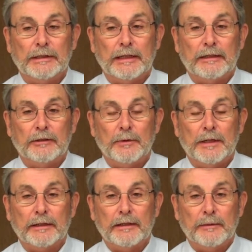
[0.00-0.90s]
they'll
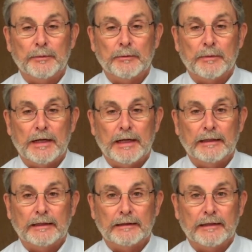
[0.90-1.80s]
want to keep in
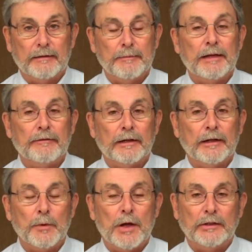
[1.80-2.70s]
mind that they may
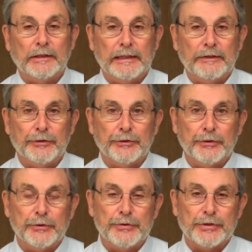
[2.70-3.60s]
very well need to
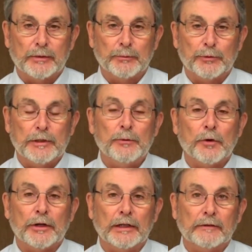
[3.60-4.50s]
do some
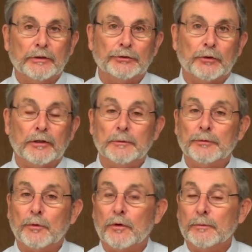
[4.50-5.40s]
pre-working of the soil
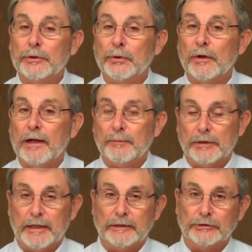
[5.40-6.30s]
before manure
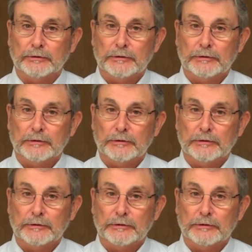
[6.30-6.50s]
application.